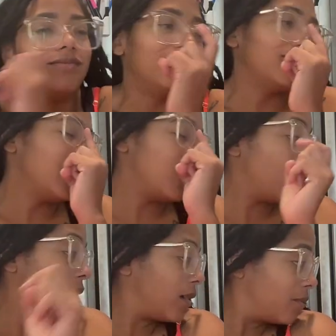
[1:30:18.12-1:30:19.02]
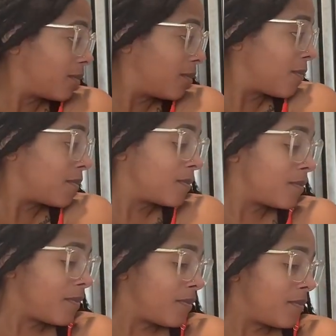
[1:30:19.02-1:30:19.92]
Mommy, what? I
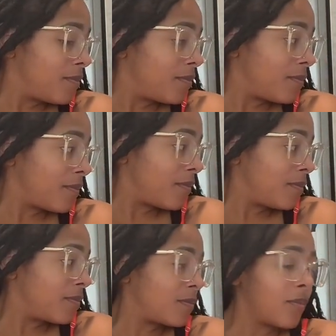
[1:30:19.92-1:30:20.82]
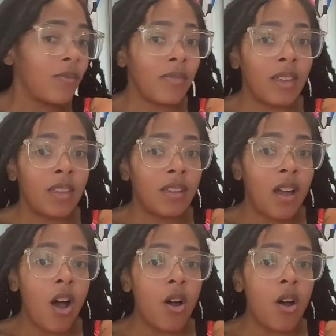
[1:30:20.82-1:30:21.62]
just saw some hearts went up.